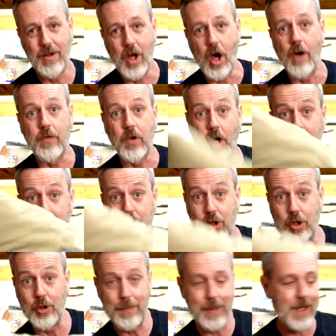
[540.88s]
I've got
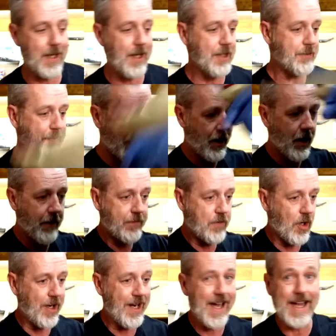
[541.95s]
2 pillows, but I've
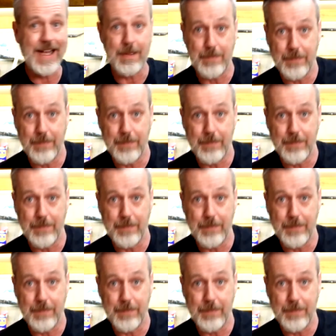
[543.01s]
got a